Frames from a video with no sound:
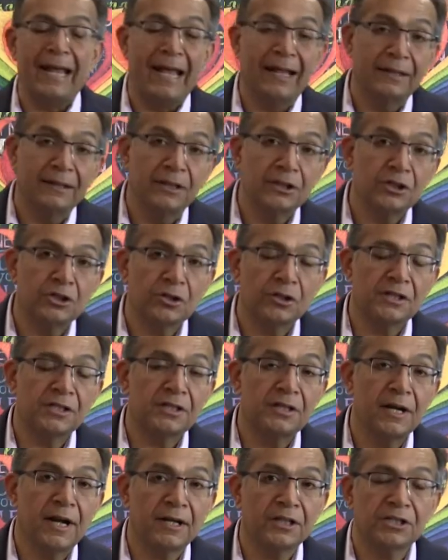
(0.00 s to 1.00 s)
health insurance
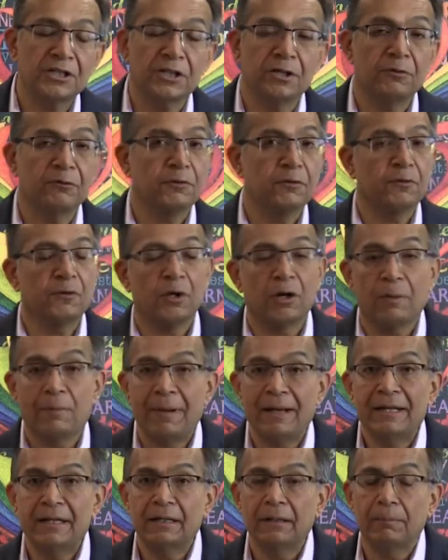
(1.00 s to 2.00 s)
deduction. If you've got a
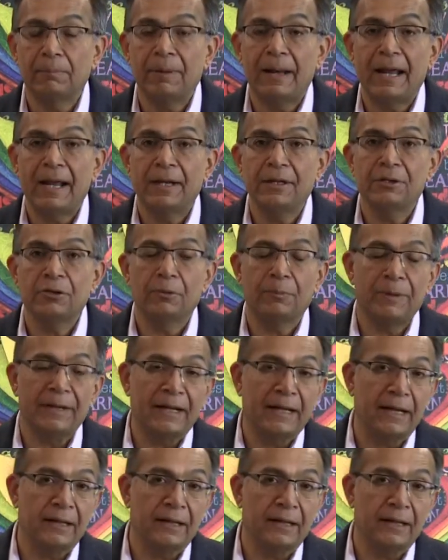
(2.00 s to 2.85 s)
medical plan, you're paying